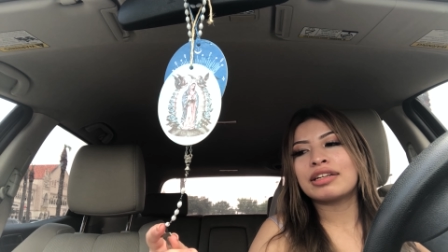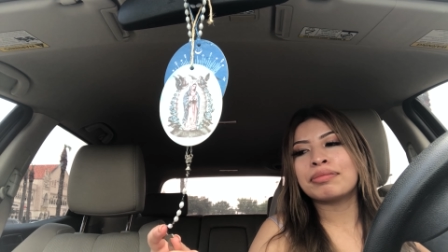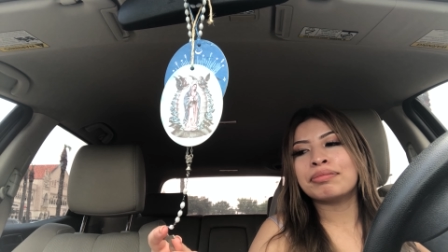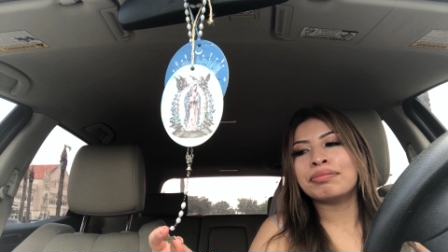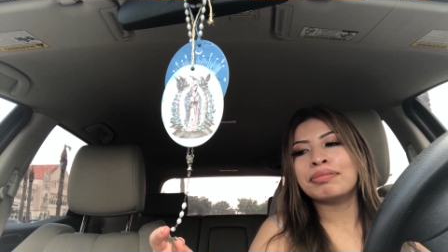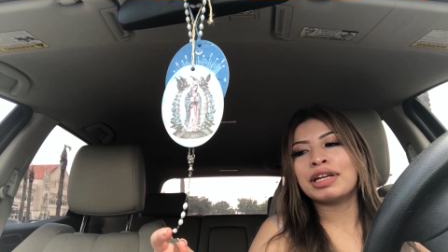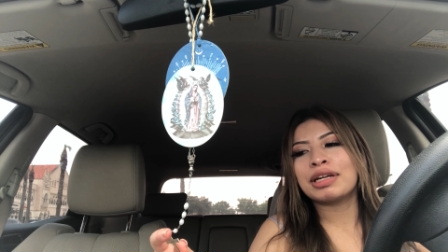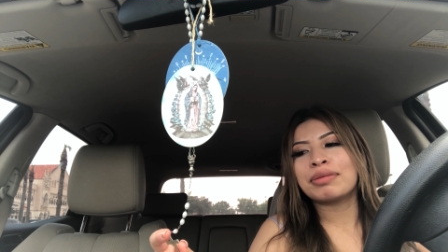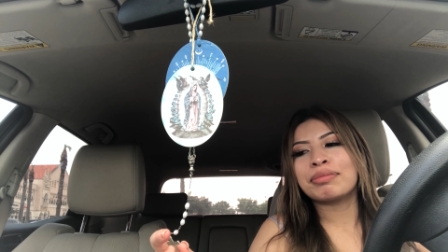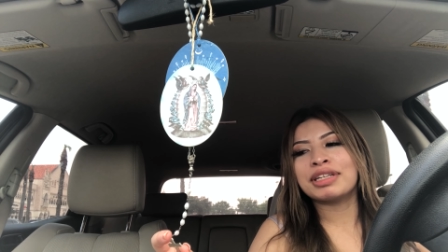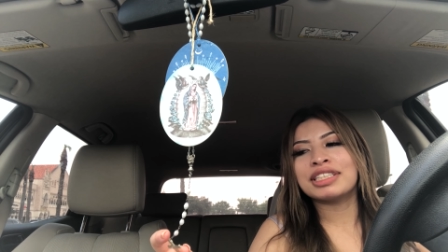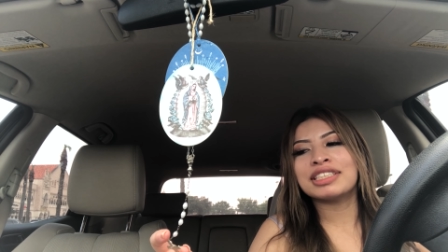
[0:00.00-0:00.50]

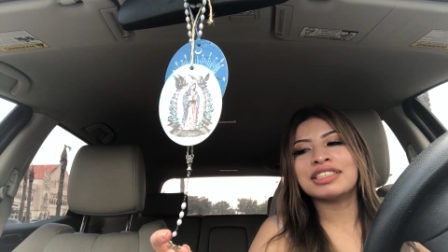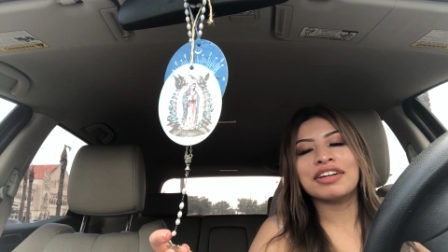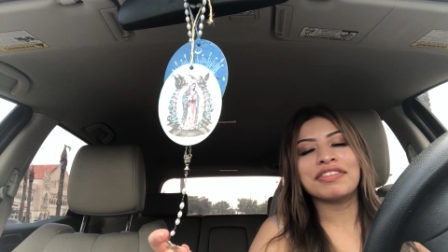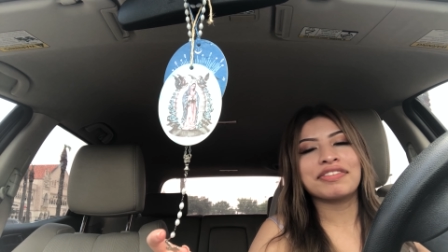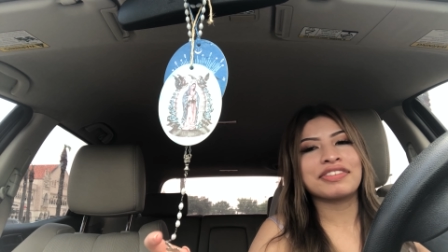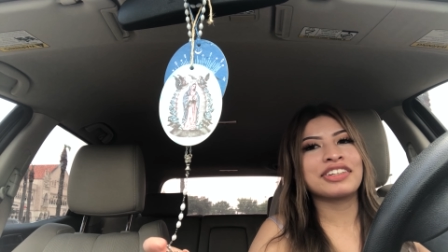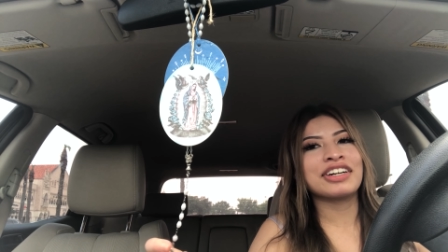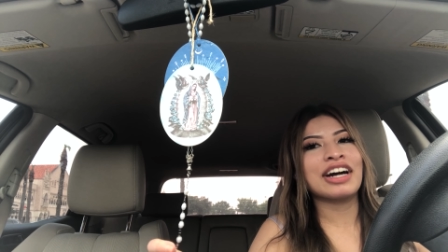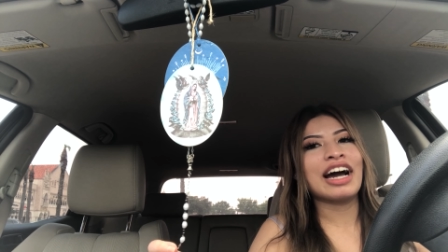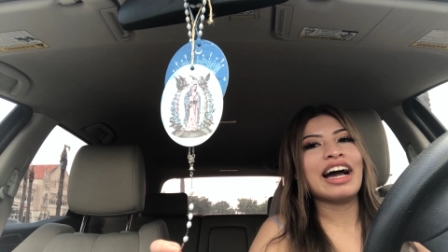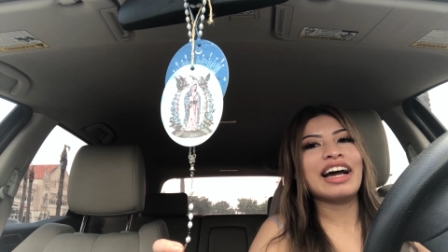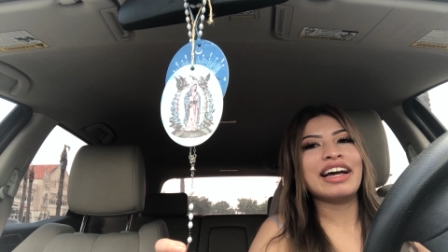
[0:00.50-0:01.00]
make myself
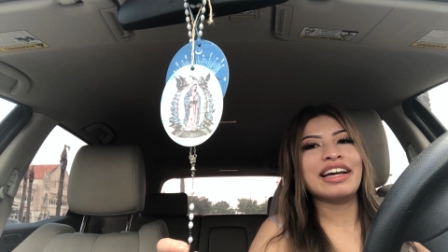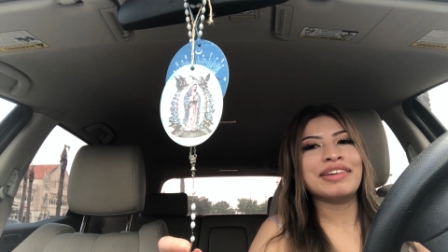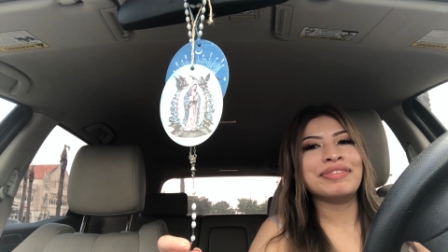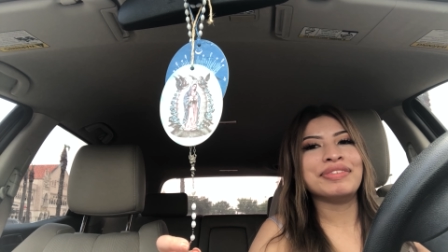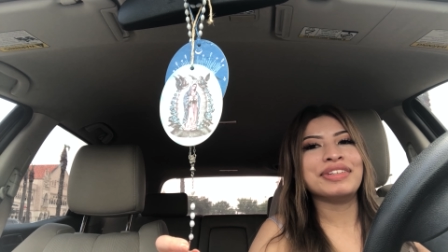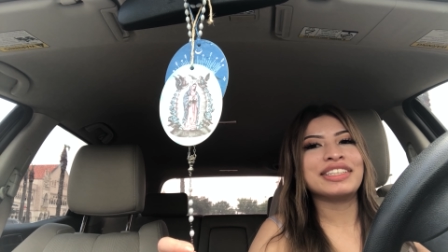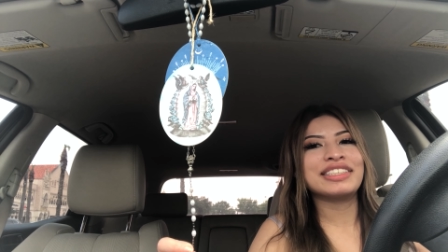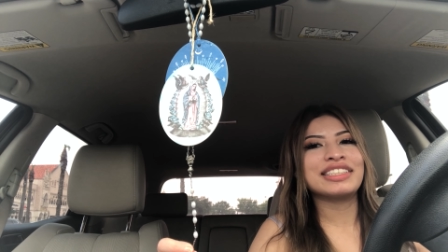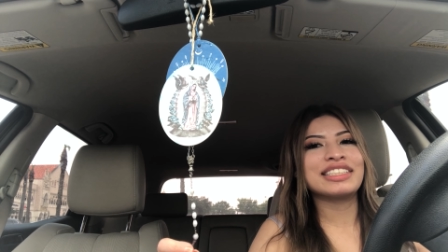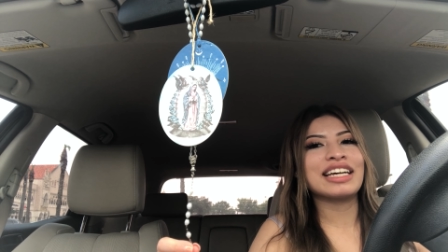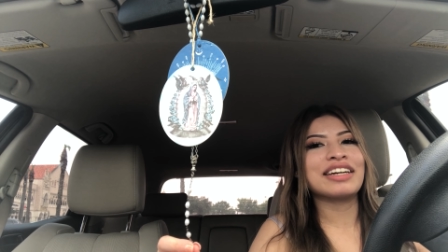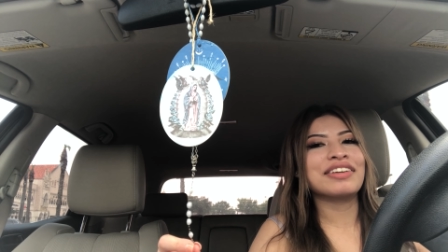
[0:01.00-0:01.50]
cry
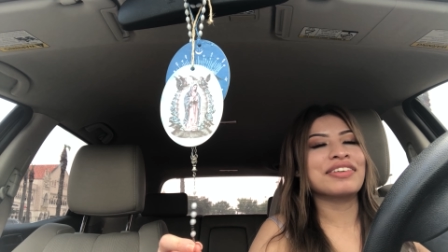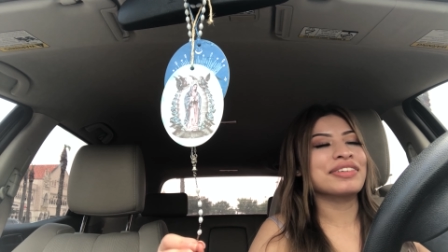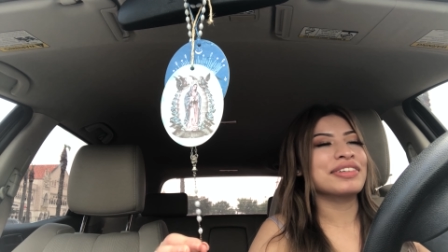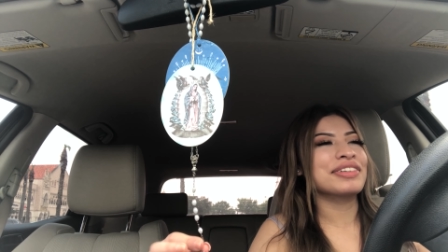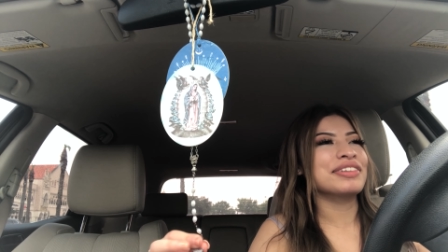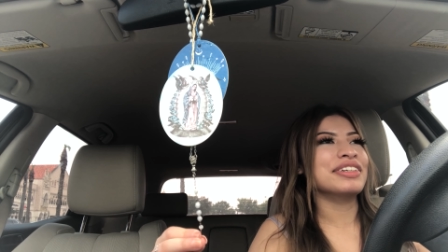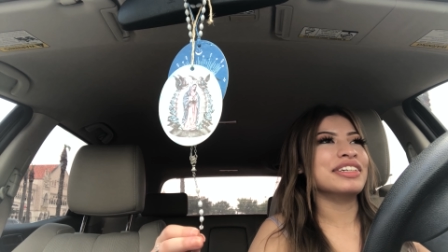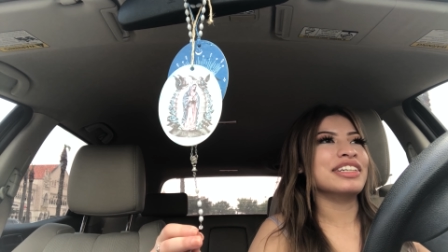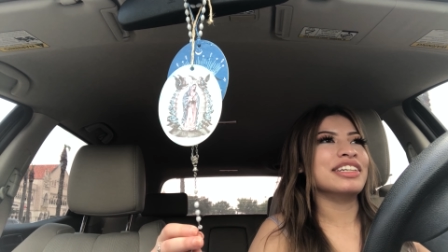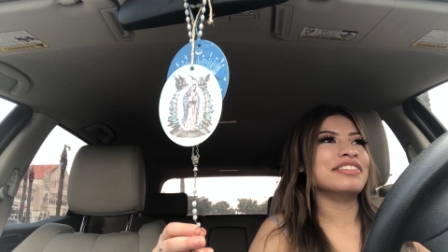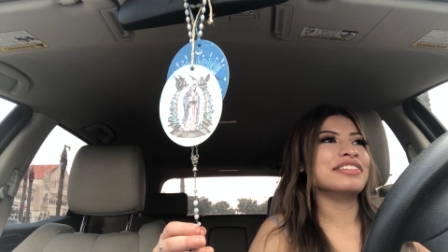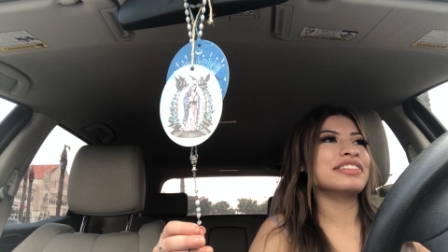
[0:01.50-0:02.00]
because I don't know
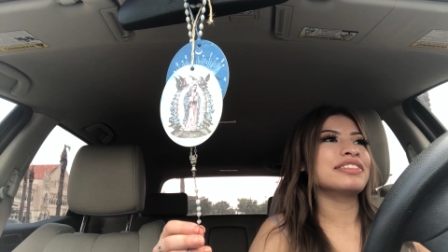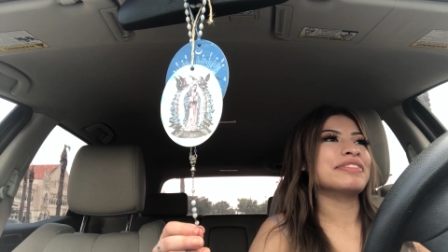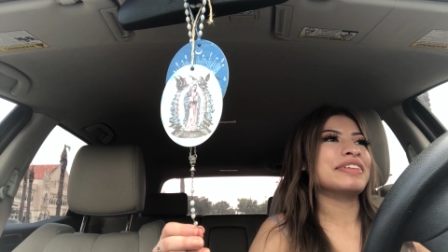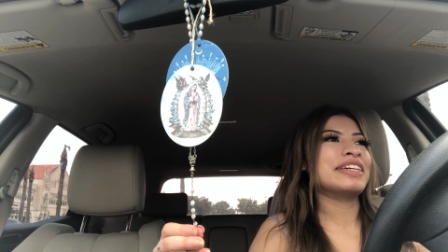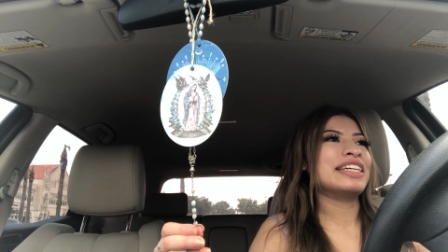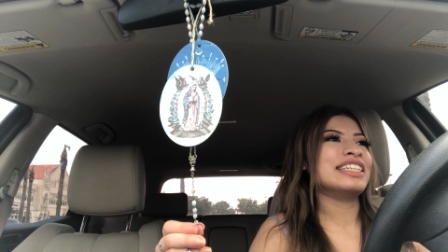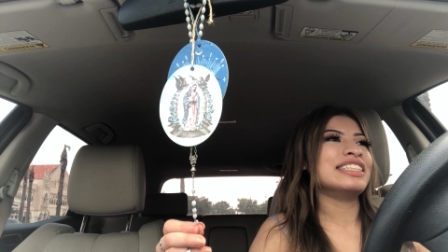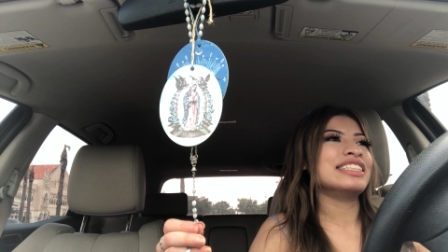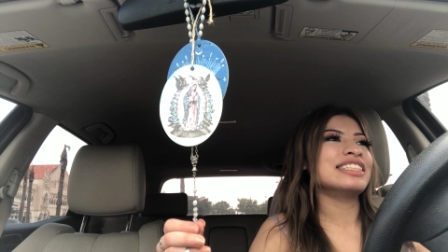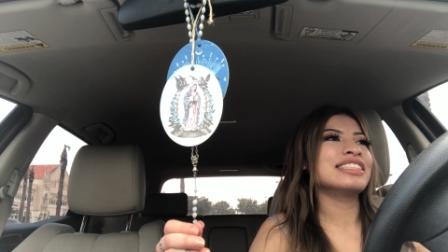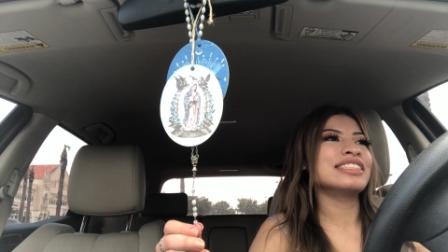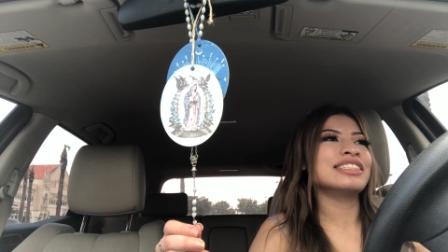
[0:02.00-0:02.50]
enough
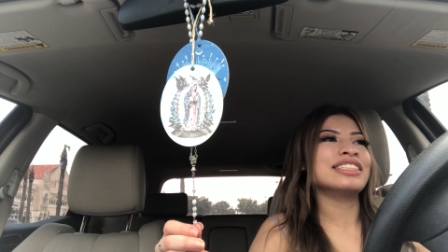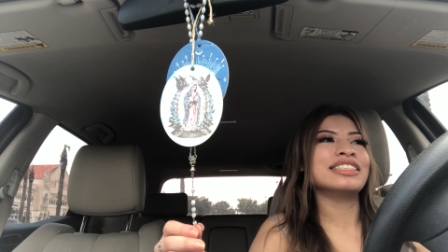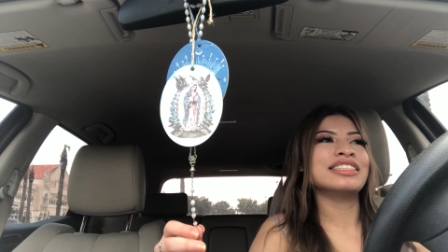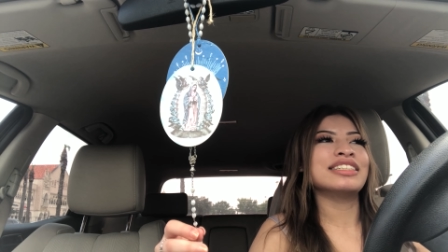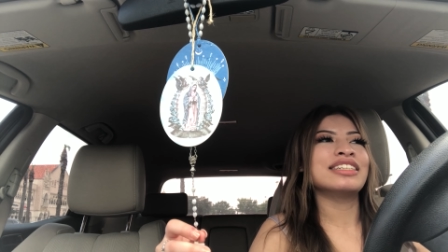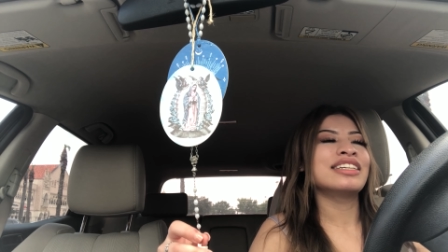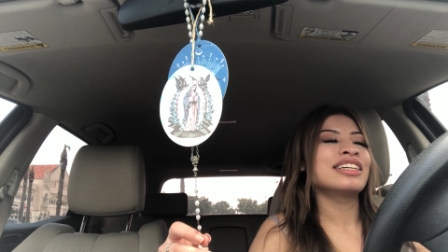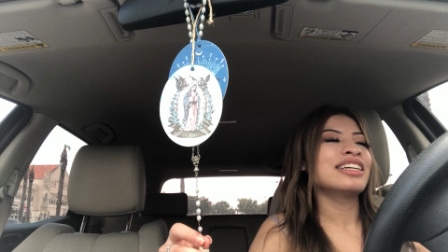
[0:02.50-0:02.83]
Spanish in it.